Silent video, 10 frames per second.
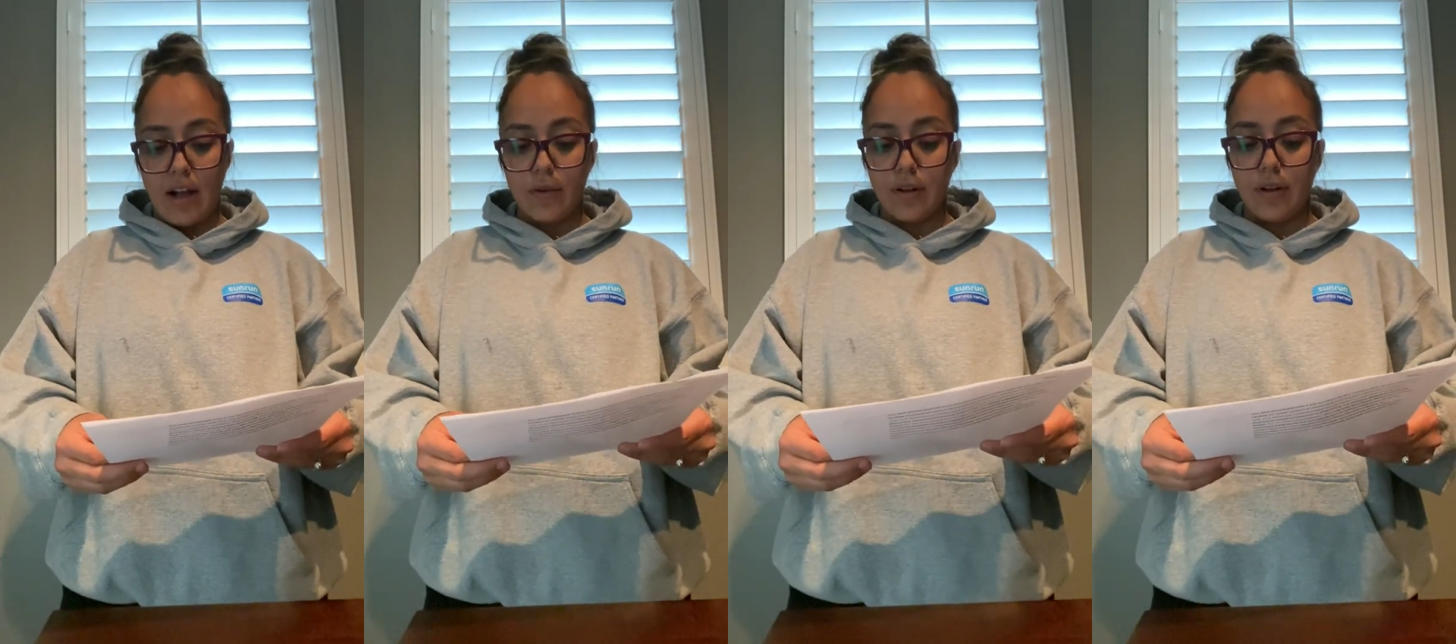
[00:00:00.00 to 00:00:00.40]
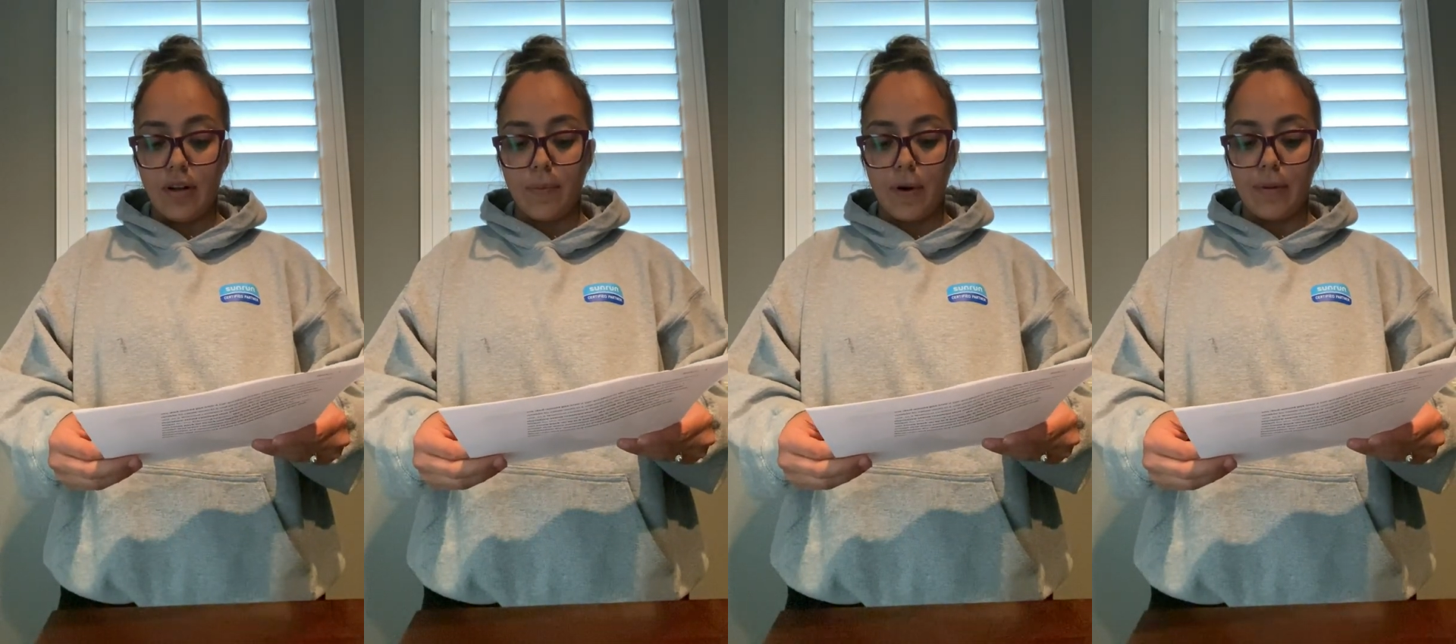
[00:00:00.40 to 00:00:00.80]

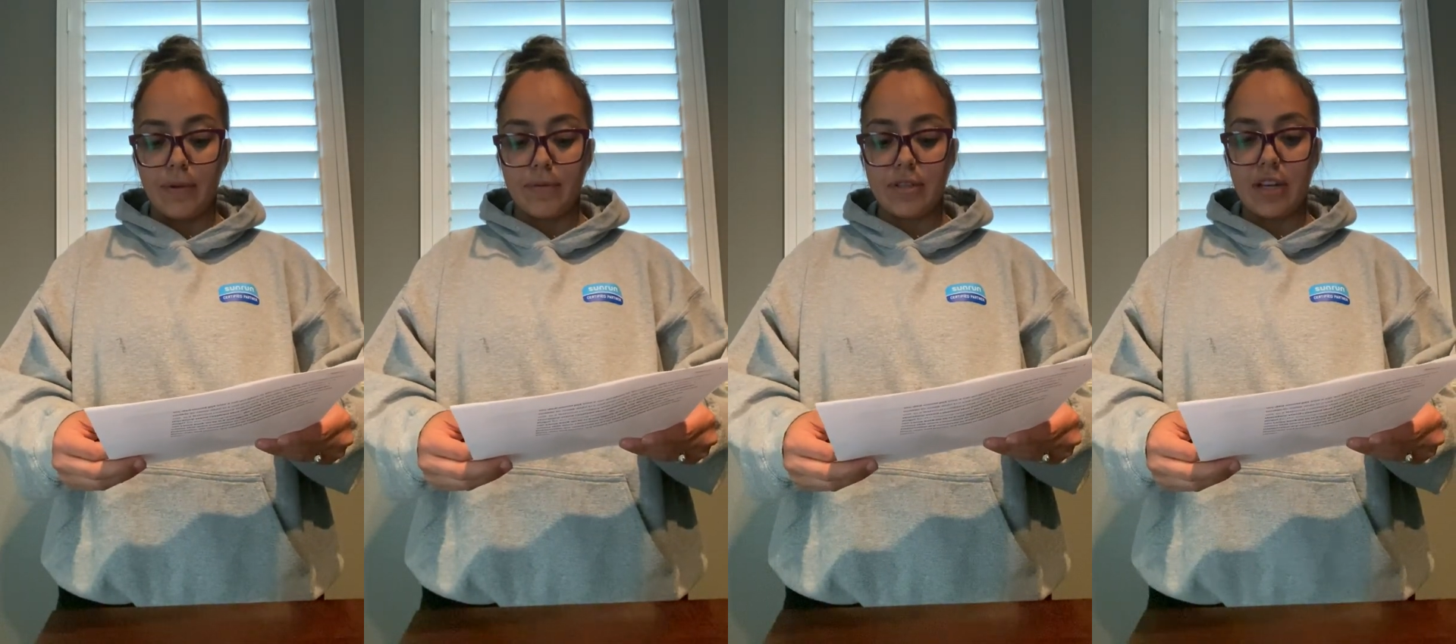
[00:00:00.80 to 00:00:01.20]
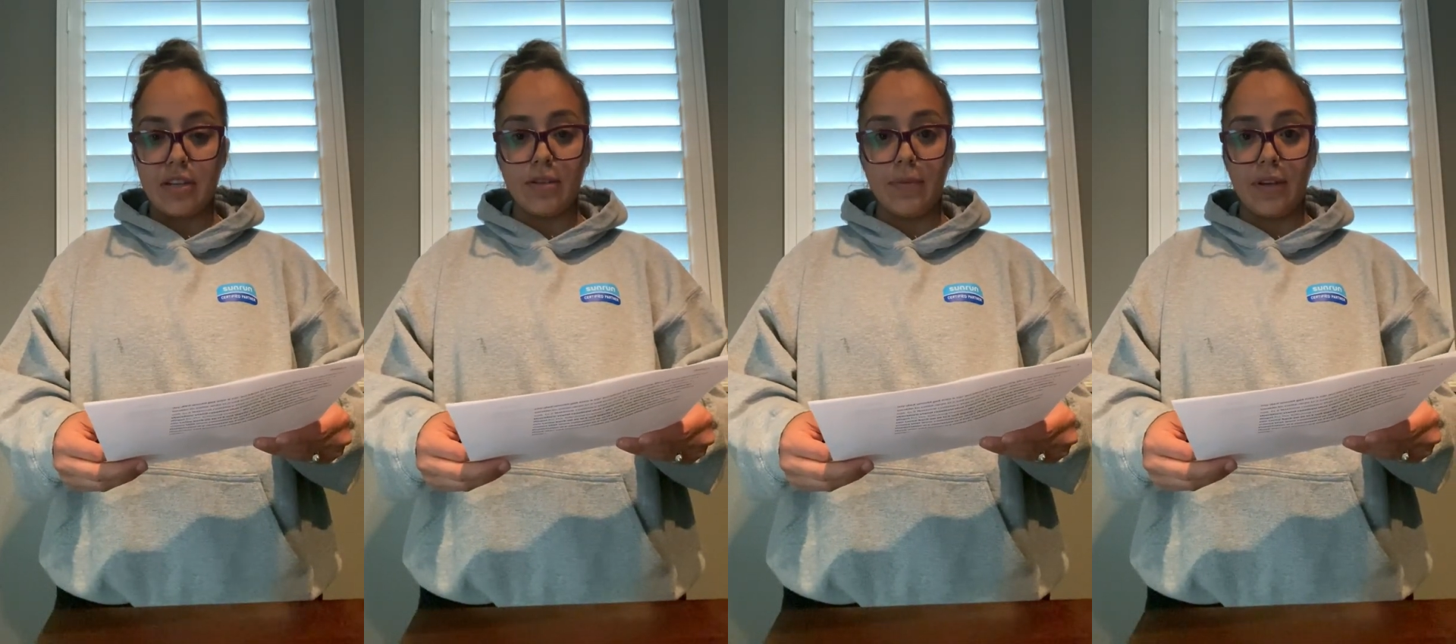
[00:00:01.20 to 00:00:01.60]
alcohol problems tend
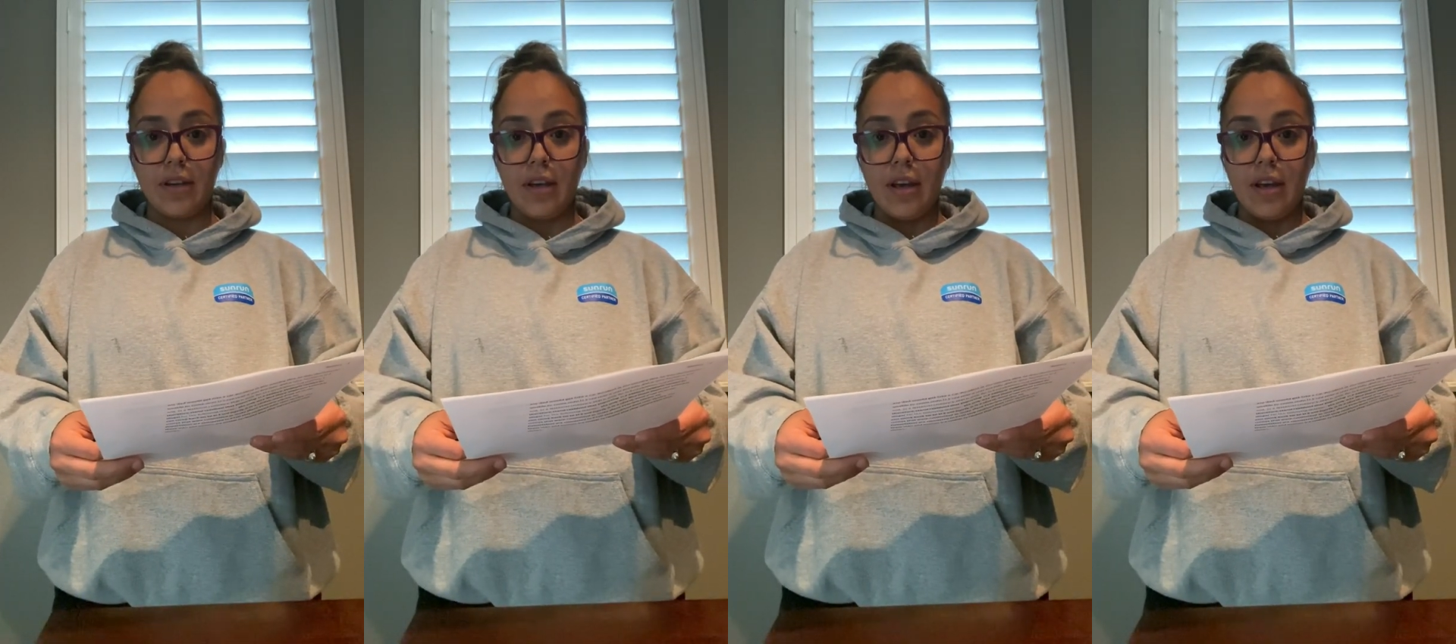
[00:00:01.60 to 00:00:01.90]
to be